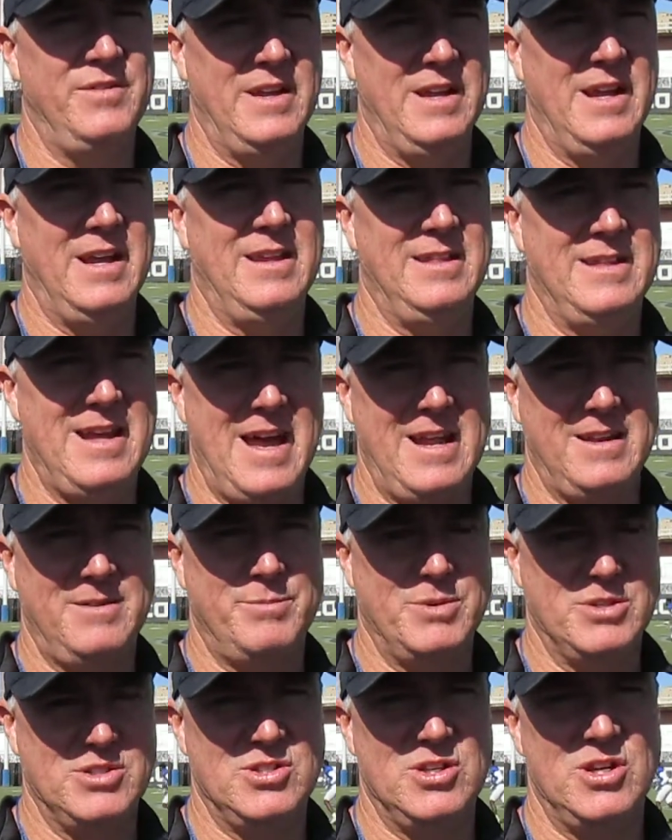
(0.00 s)
in
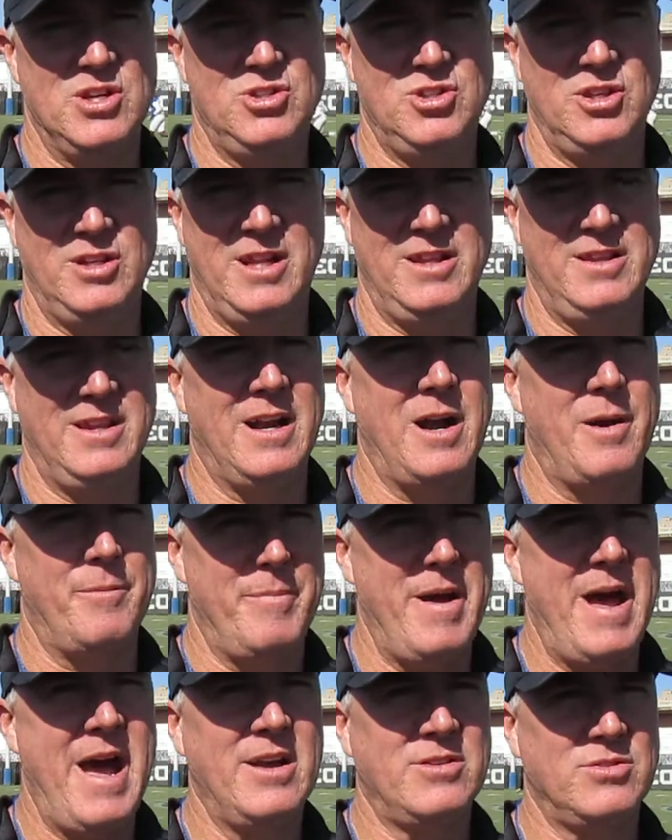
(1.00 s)
that position. And then our
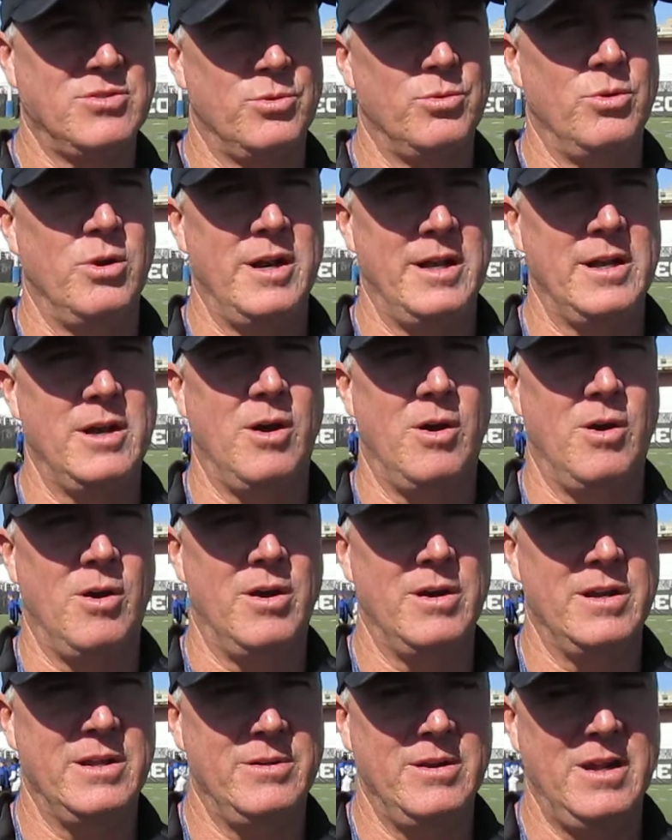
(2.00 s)
backs are running
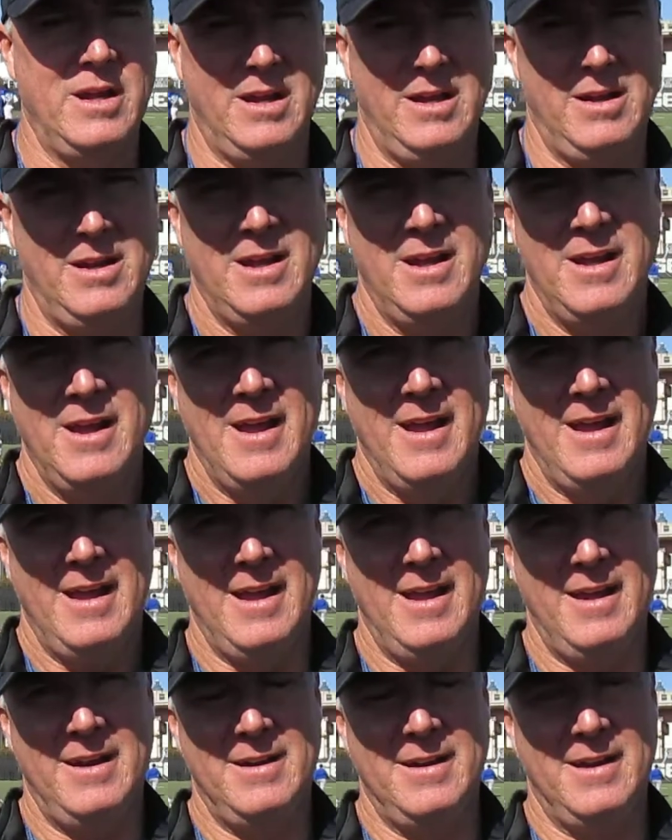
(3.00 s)
hard.
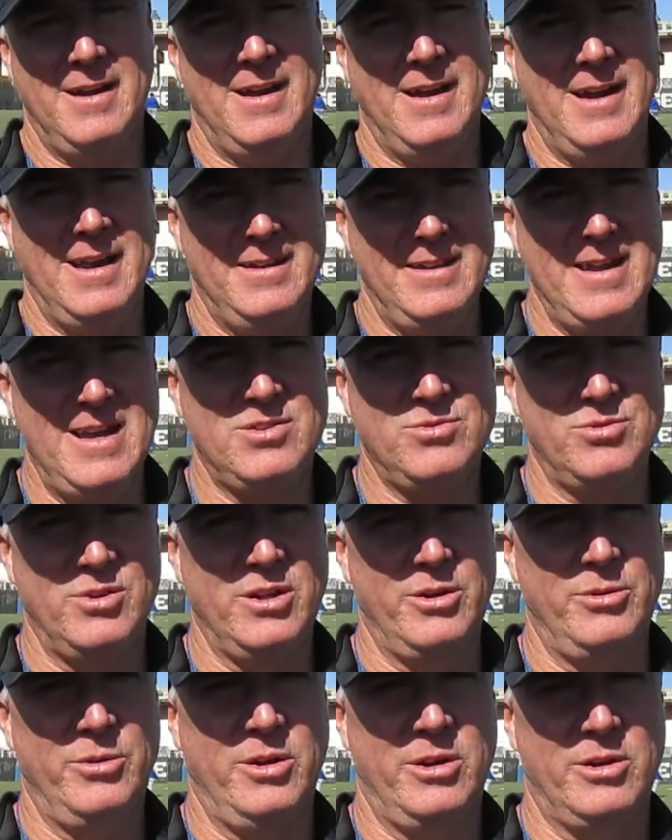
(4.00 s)
And that's
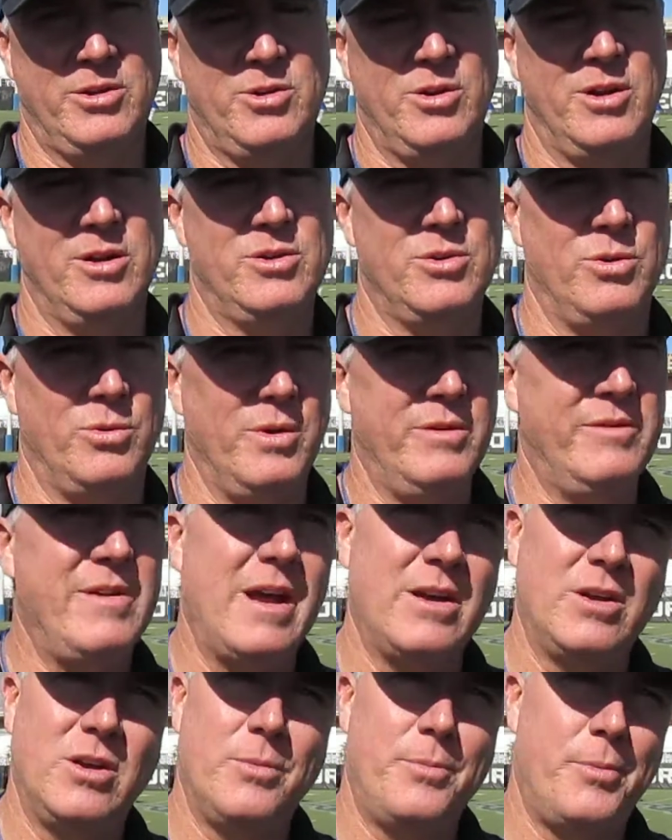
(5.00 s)
really, really critical. We've
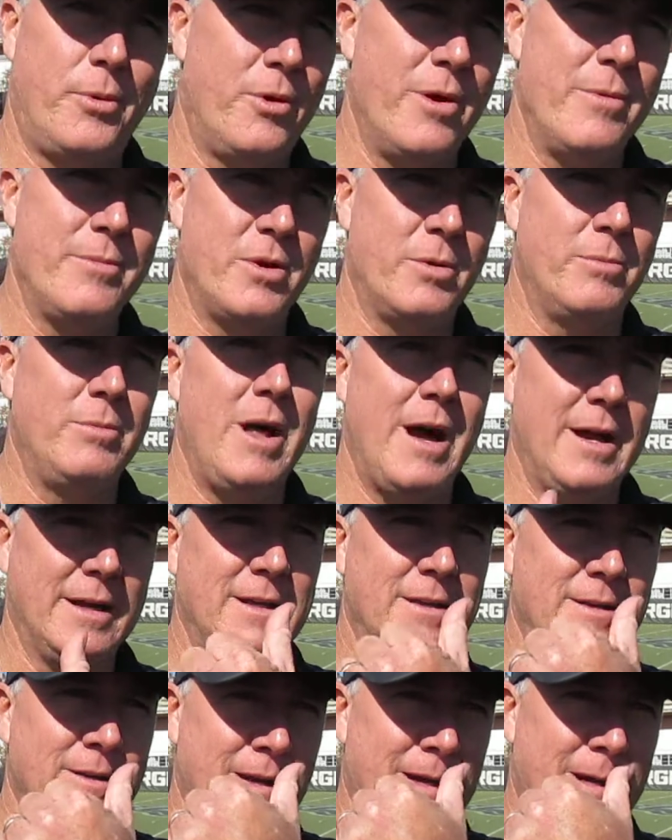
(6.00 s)
got good perimeter
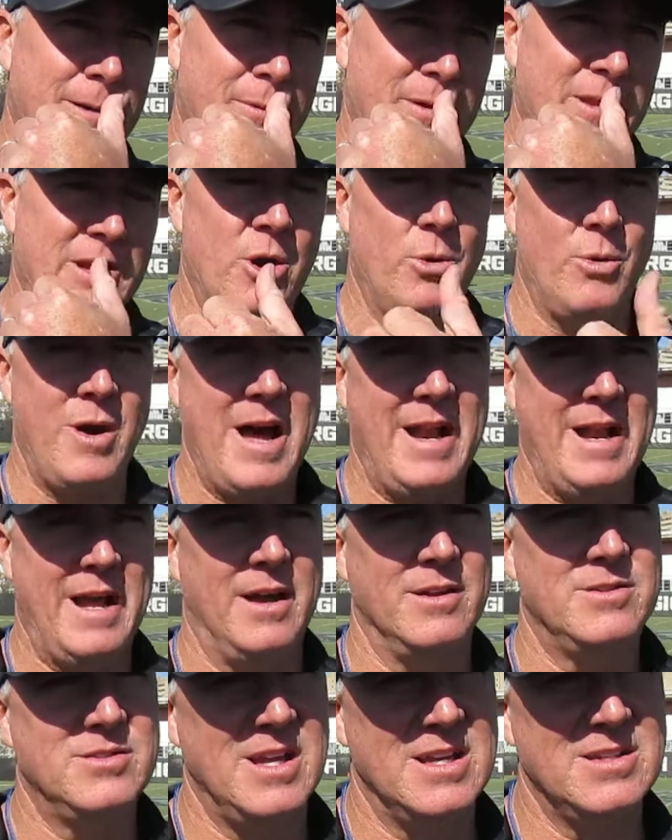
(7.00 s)
blocking with our
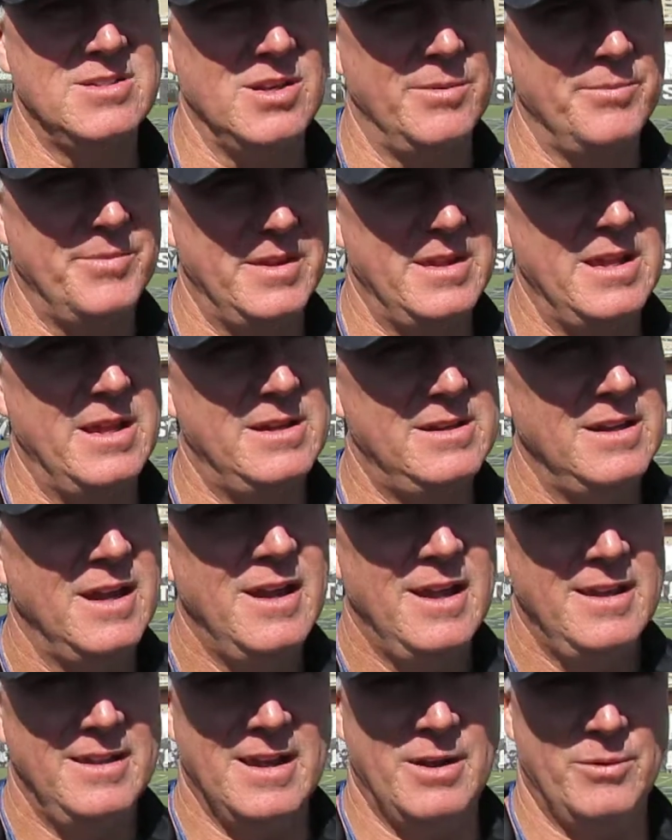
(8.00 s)
wideouts. That's something
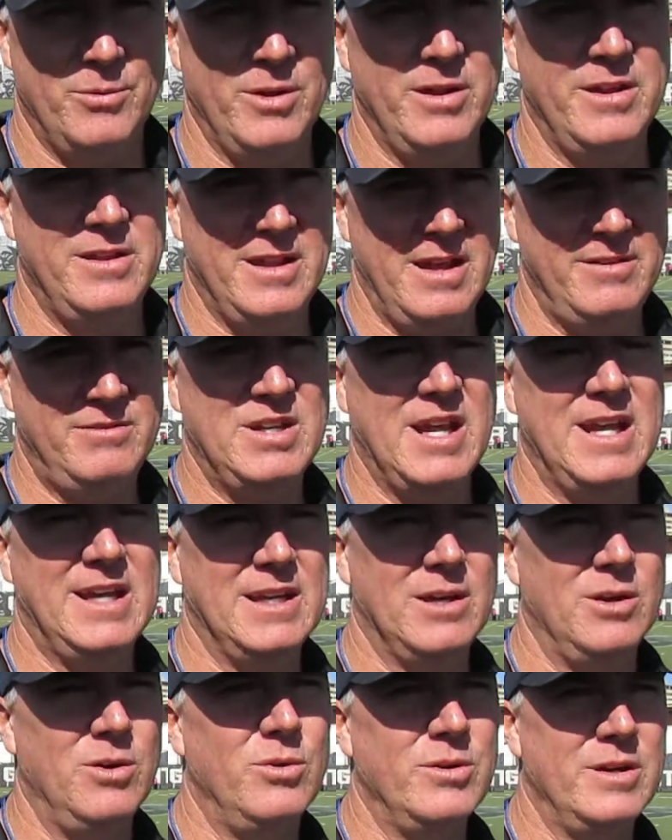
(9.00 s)
that really they've
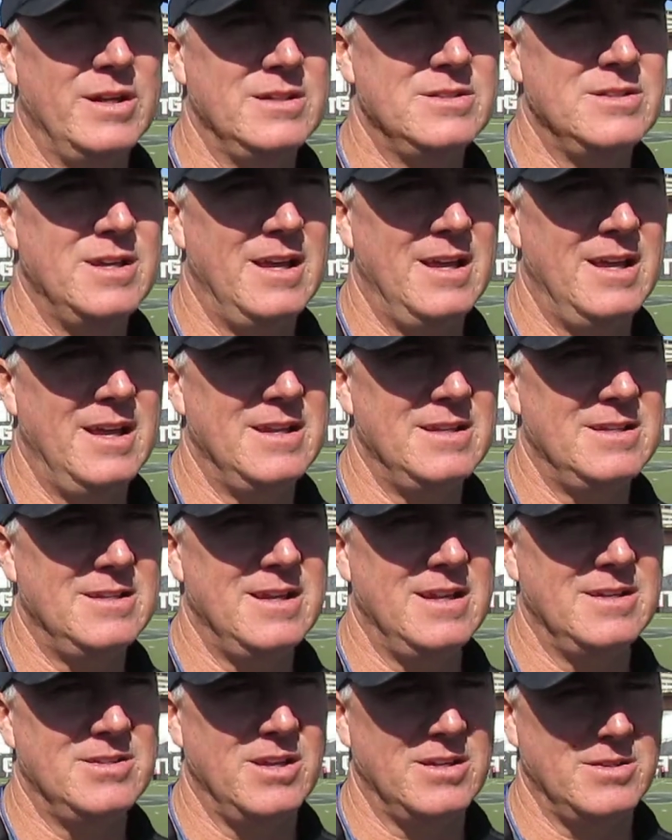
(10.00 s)
taken on as
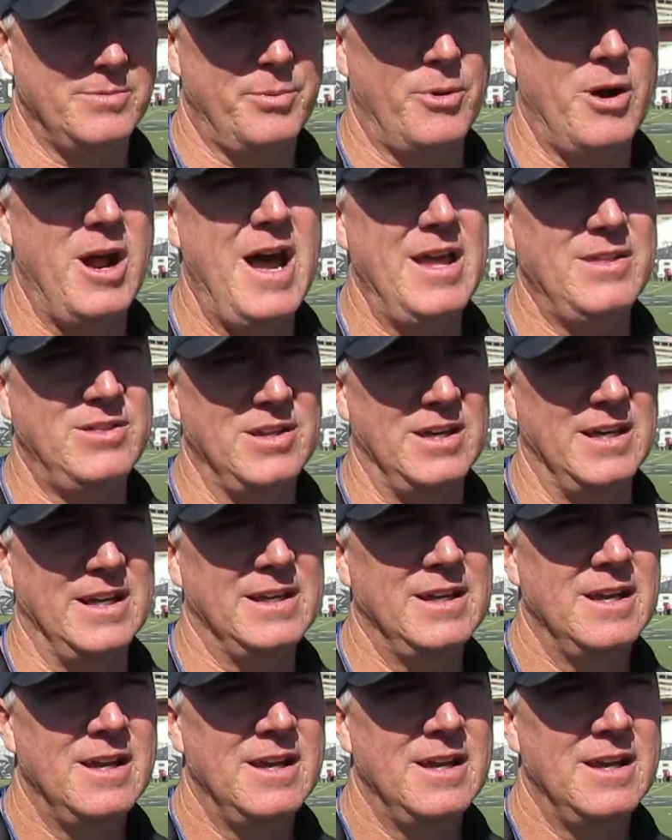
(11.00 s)
a pride thing.